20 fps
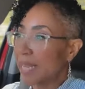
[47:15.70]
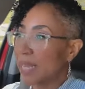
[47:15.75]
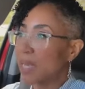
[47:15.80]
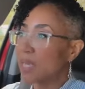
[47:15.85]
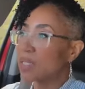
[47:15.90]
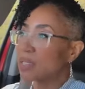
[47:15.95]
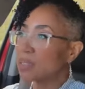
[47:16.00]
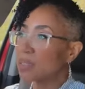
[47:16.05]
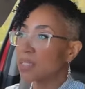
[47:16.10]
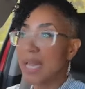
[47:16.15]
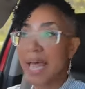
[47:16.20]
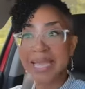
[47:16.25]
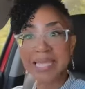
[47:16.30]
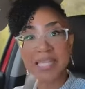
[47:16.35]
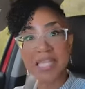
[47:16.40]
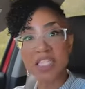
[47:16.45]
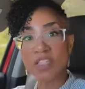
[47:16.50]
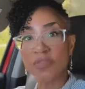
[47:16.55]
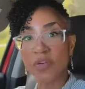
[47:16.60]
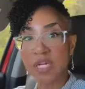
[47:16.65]
and
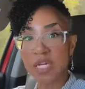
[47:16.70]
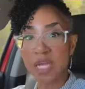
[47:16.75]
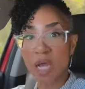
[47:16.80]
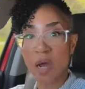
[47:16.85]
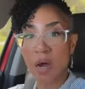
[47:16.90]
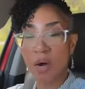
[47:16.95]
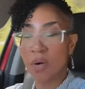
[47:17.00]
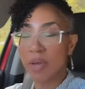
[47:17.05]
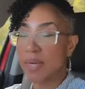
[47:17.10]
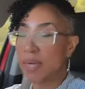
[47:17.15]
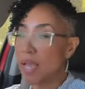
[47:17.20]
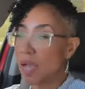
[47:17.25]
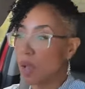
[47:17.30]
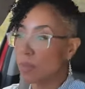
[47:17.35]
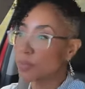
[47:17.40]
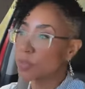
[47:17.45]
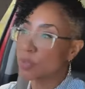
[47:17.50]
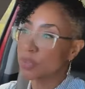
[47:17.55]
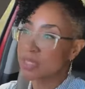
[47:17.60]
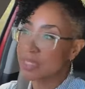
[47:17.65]
like this video. It
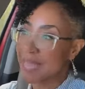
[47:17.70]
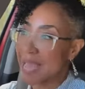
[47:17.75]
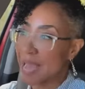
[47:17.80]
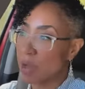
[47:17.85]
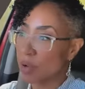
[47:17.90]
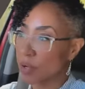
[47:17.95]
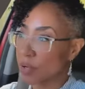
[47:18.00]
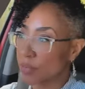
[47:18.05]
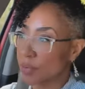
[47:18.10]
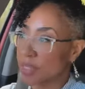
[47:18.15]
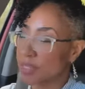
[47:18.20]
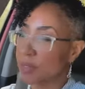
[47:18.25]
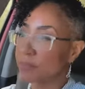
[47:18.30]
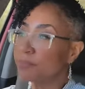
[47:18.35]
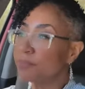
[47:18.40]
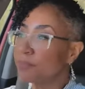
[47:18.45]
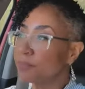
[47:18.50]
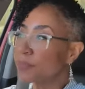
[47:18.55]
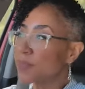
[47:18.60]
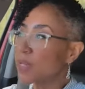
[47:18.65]
helps with the
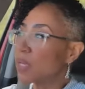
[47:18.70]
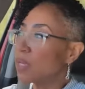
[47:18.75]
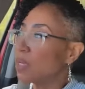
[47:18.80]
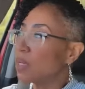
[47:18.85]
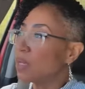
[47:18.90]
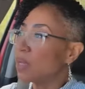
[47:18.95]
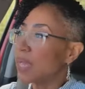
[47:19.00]
algorithm.